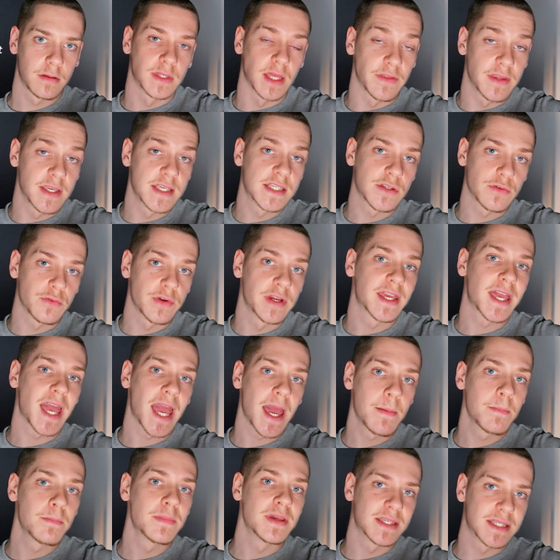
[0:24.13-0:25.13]
Now these 3
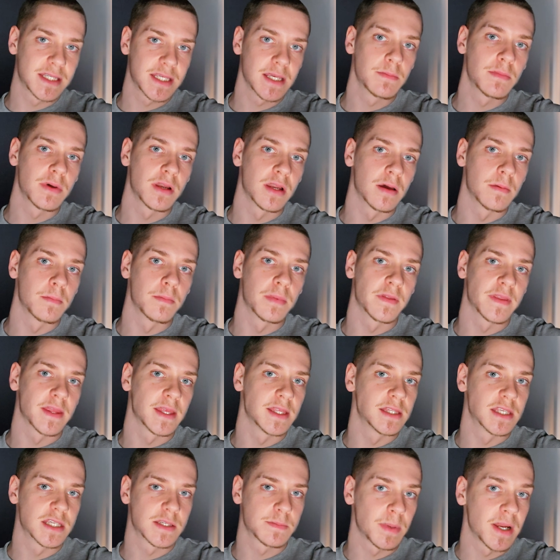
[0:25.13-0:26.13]
can be similar, but they
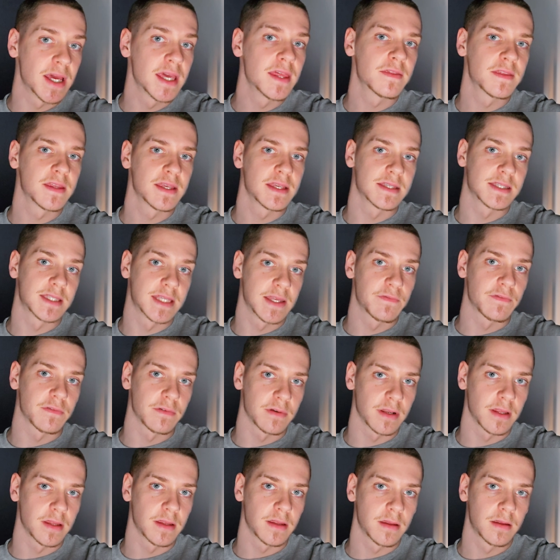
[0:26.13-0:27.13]
display things
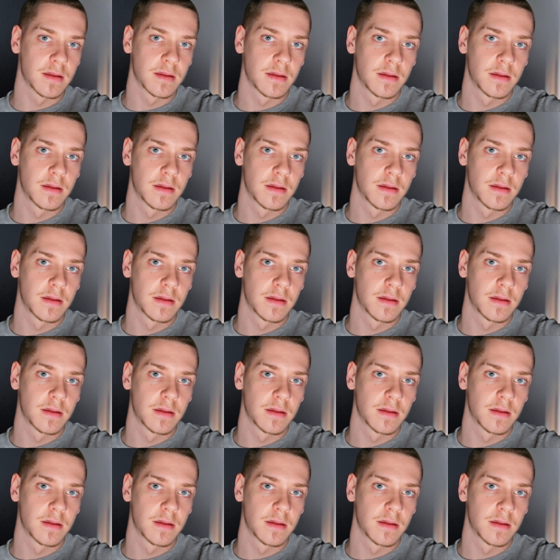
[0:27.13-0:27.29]
differently.